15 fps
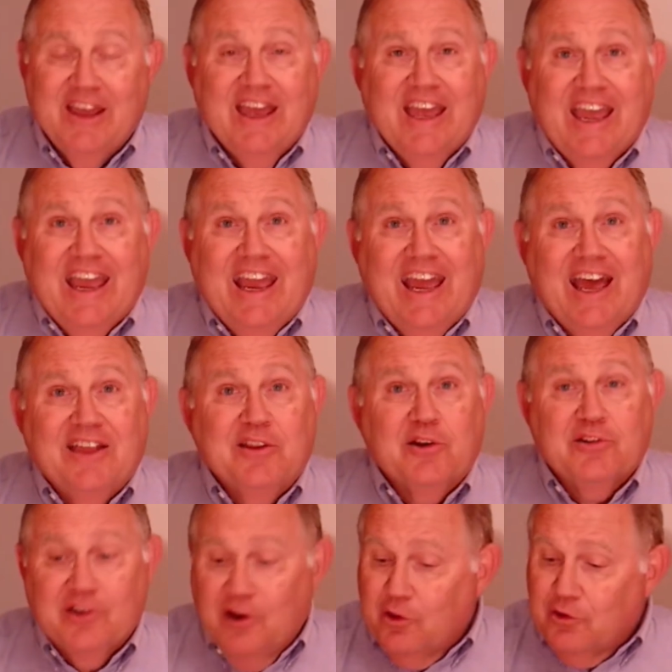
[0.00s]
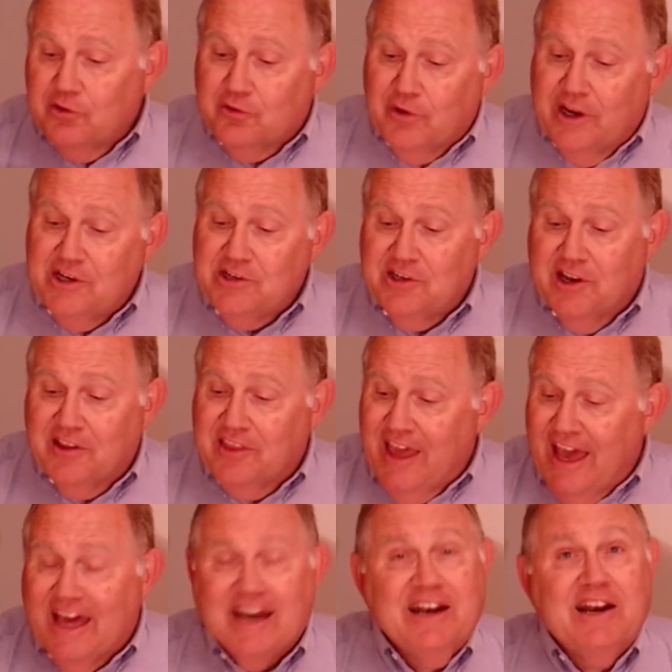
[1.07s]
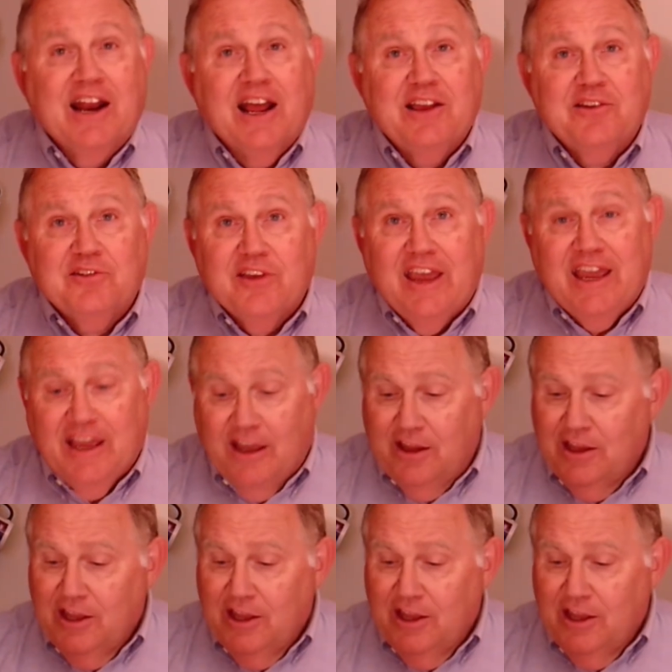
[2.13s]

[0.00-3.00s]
And there's an illustration of that in Isaiah